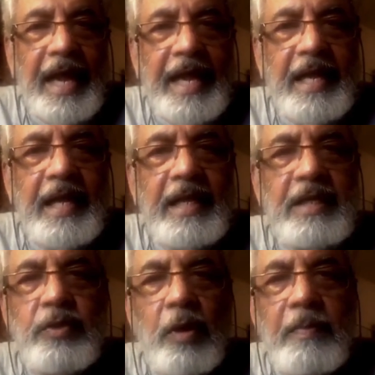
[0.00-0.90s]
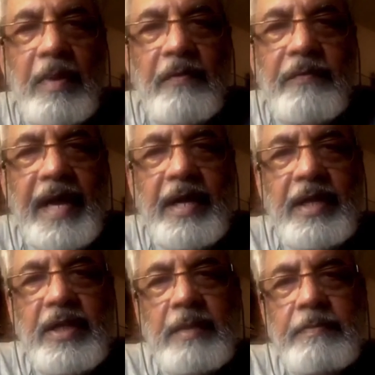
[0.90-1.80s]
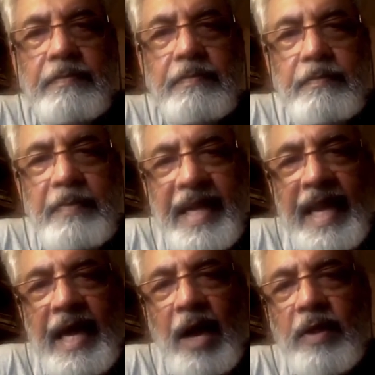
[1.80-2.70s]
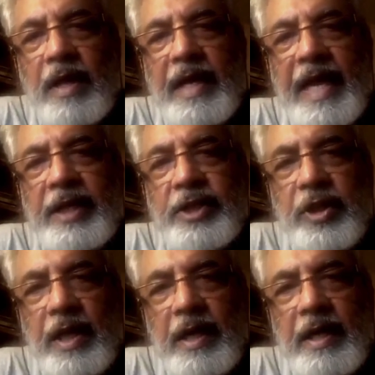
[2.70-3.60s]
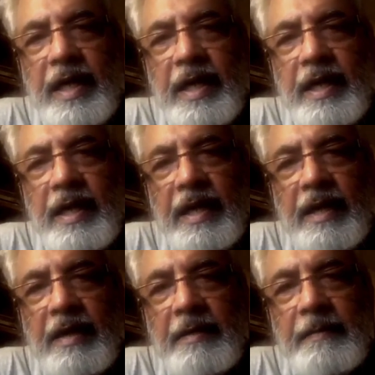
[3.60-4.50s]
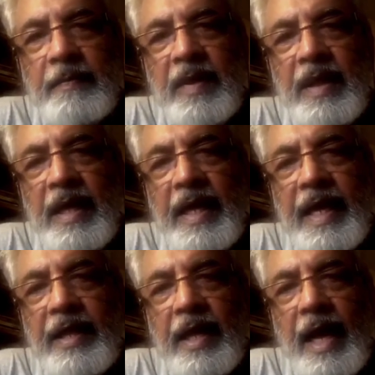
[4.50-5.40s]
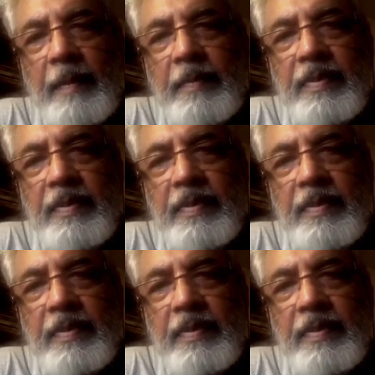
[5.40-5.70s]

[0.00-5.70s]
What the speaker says: lighting is so perfect. It's just picking out the texture in the cup,